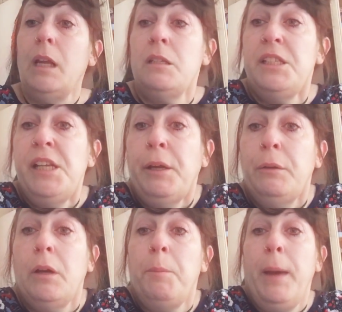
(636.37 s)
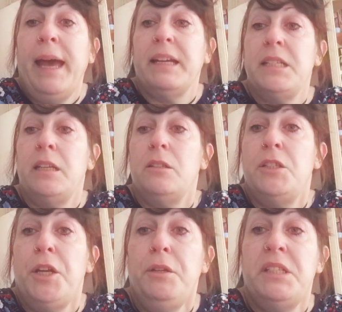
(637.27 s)
So I packed
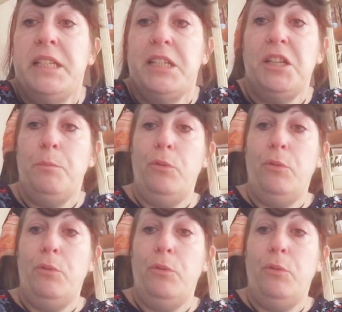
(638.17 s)
two stitching